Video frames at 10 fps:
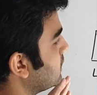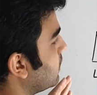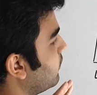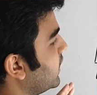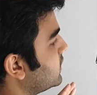
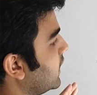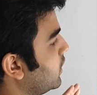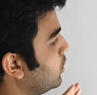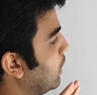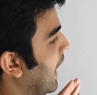someone has
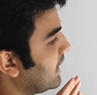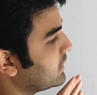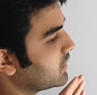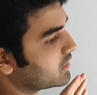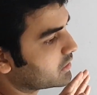said to
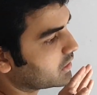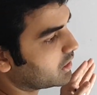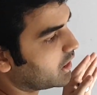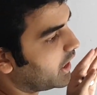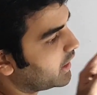access
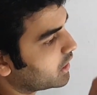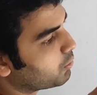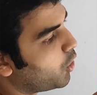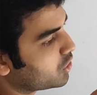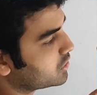
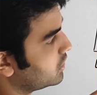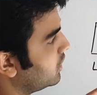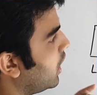another box.